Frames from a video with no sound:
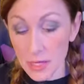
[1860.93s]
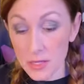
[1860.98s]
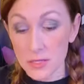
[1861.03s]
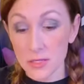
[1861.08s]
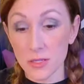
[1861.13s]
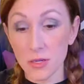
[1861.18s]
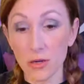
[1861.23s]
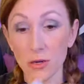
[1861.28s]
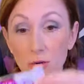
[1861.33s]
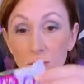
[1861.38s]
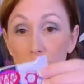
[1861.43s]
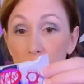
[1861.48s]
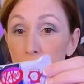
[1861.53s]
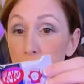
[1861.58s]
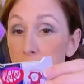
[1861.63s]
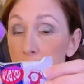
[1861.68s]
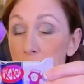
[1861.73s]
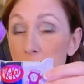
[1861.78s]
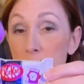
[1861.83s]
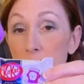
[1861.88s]
So
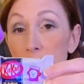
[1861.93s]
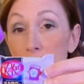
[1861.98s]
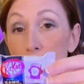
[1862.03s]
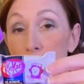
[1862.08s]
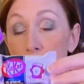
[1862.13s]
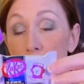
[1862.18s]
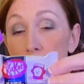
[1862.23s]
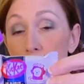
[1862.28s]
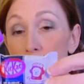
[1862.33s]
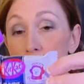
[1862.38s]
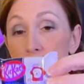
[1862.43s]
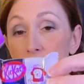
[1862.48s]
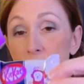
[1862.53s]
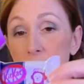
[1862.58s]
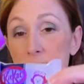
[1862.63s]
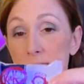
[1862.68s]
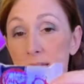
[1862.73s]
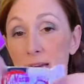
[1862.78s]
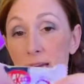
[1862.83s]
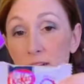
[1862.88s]
maybe I'm wrong because
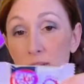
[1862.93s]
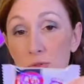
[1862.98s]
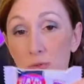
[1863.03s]
the actual